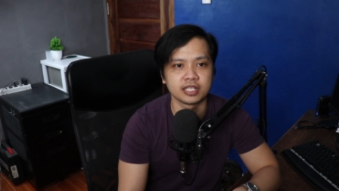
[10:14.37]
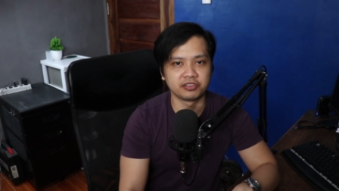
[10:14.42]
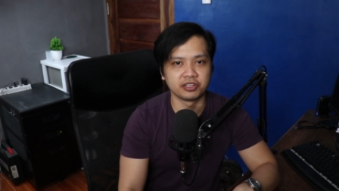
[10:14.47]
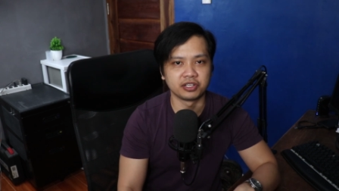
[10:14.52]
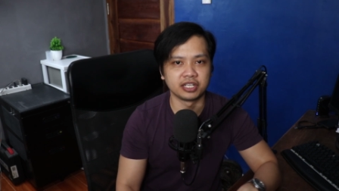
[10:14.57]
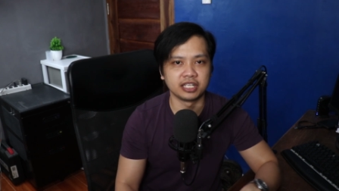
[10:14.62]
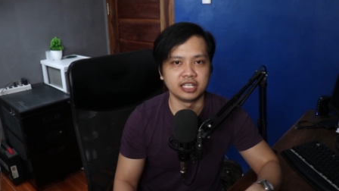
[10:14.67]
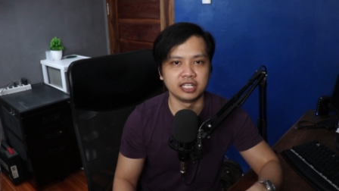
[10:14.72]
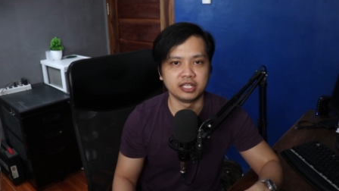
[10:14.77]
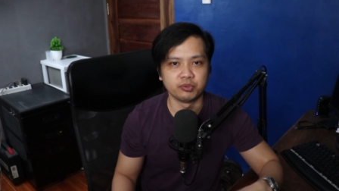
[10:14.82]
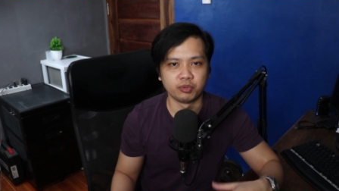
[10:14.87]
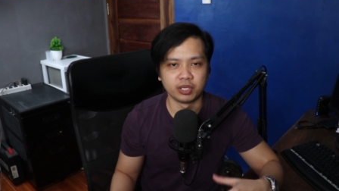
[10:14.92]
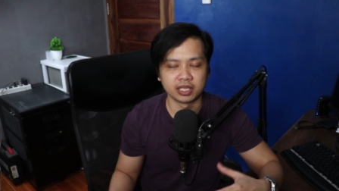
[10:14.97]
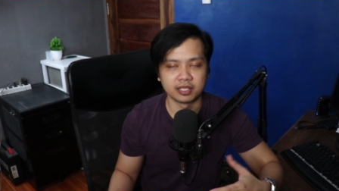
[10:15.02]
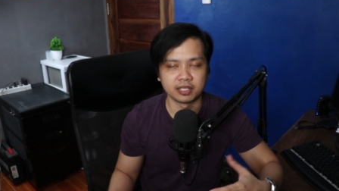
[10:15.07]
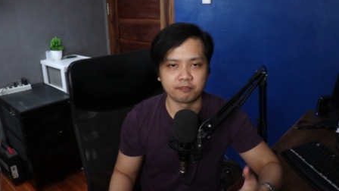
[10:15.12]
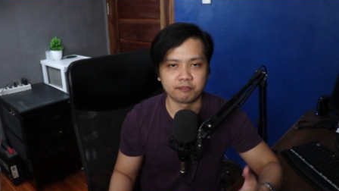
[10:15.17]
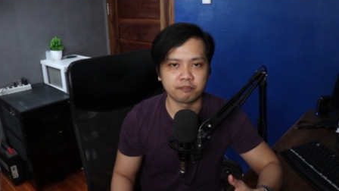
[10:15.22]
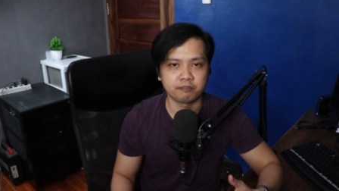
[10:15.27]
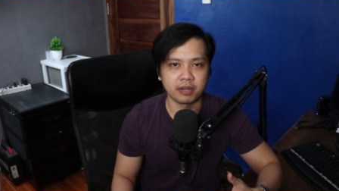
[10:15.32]
If you really want
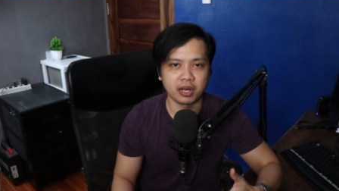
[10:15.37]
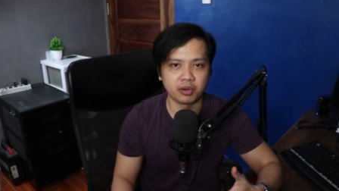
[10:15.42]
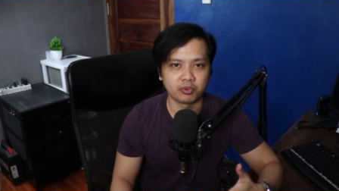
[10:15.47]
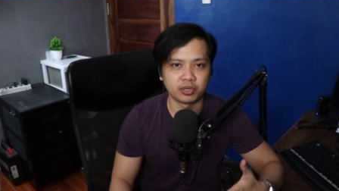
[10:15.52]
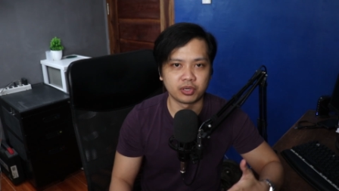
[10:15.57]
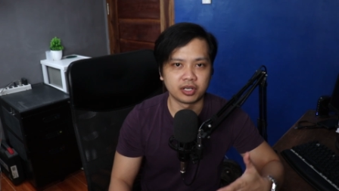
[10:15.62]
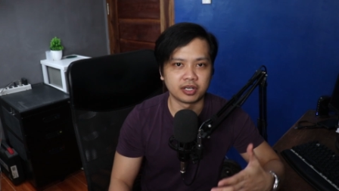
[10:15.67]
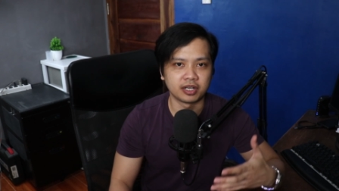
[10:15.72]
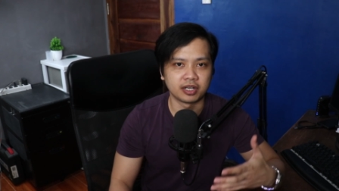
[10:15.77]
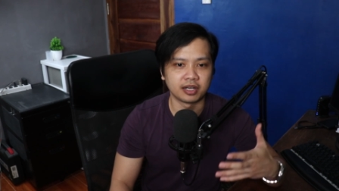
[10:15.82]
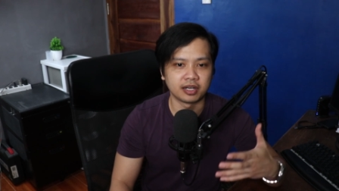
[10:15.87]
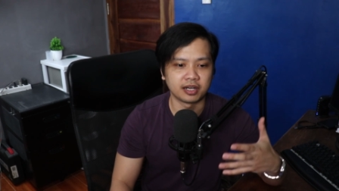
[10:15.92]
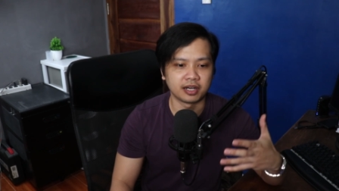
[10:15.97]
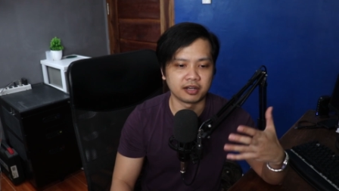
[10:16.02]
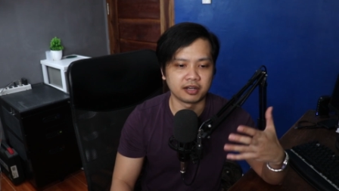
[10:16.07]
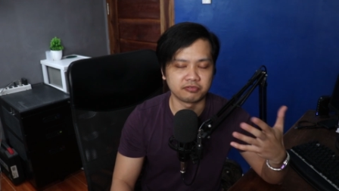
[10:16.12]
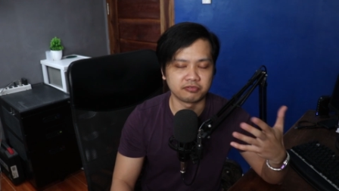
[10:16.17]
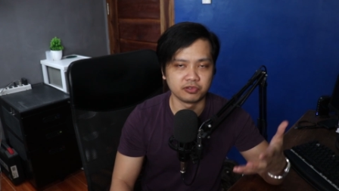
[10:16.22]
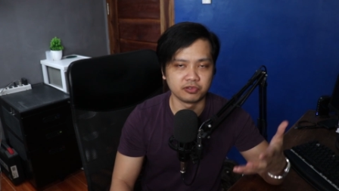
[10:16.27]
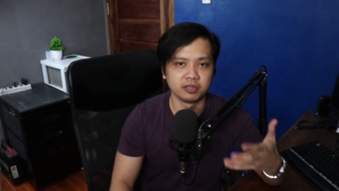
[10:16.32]
the power,
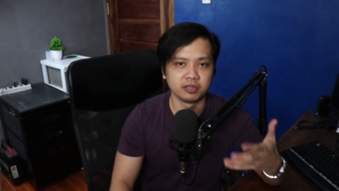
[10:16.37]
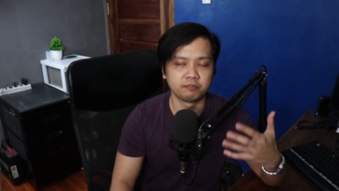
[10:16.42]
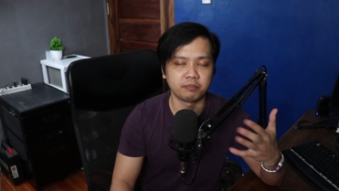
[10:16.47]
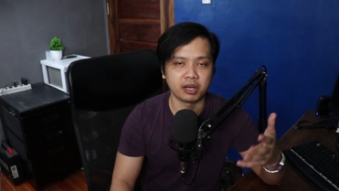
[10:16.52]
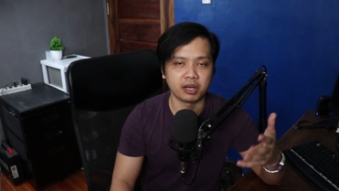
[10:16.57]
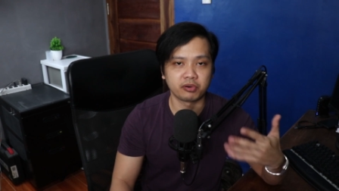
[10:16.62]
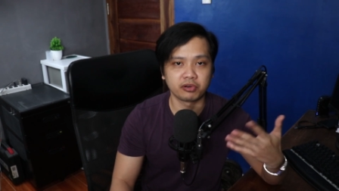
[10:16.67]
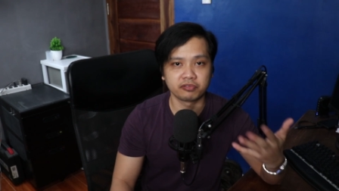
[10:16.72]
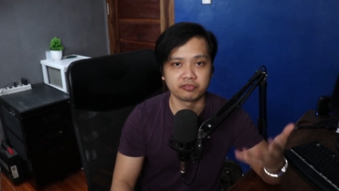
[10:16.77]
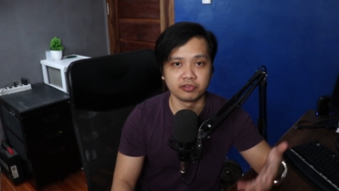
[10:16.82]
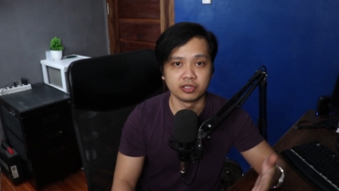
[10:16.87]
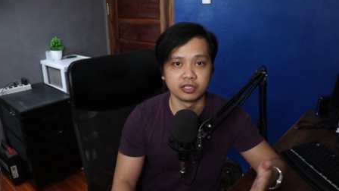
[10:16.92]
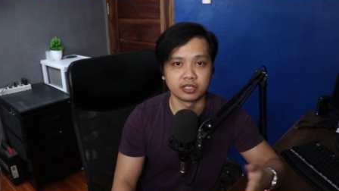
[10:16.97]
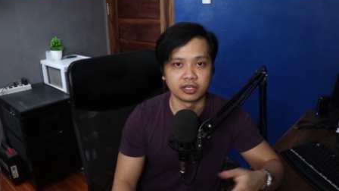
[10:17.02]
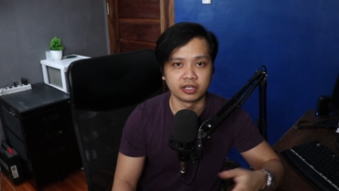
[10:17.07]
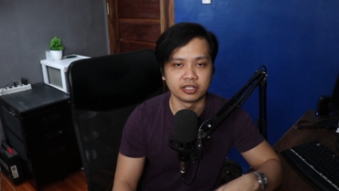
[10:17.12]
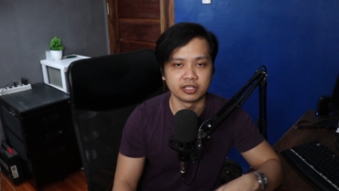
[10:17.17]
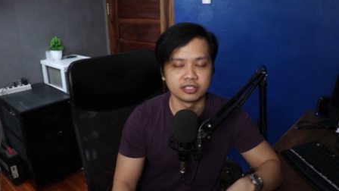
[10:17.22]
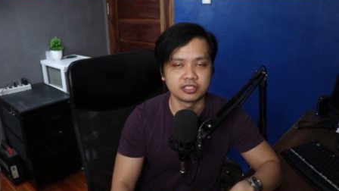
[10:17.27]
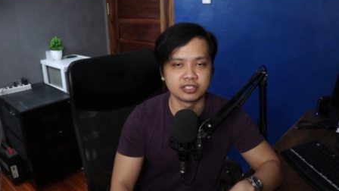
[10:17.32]
uh, full powerful
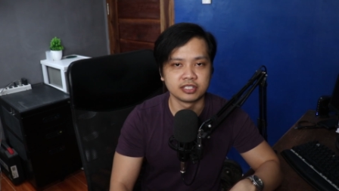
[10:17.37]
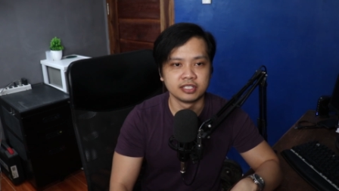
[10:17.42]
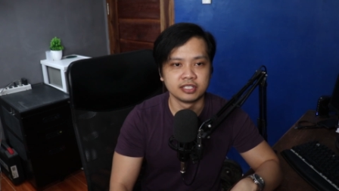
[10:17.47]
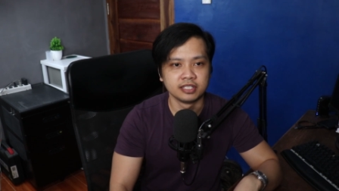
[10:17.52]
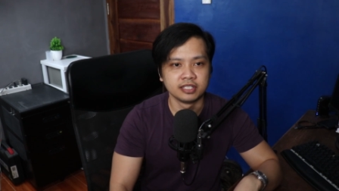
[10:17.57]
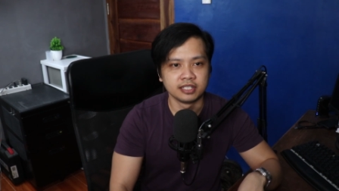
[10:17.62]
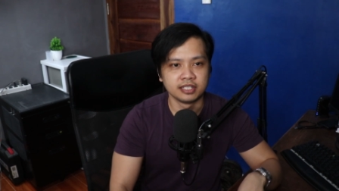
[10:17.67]
cards,